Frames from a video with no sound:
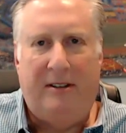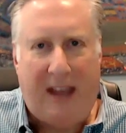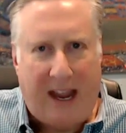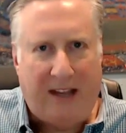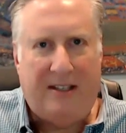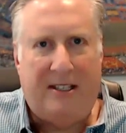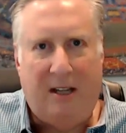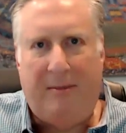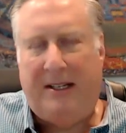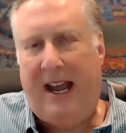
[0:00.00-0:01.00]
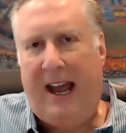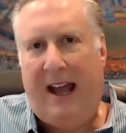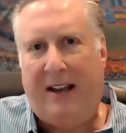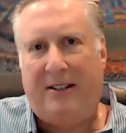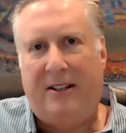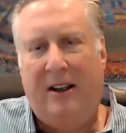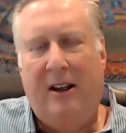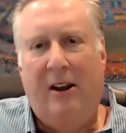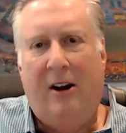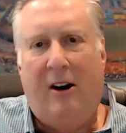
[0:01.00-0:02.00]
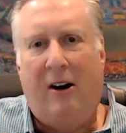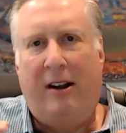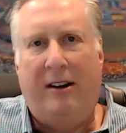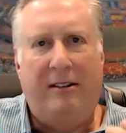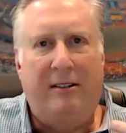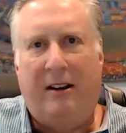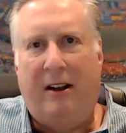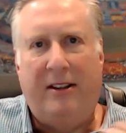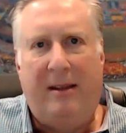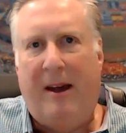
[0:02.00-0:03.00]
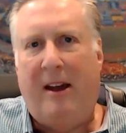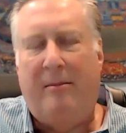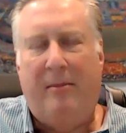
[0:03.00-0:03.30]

they could still be taxed on the amount of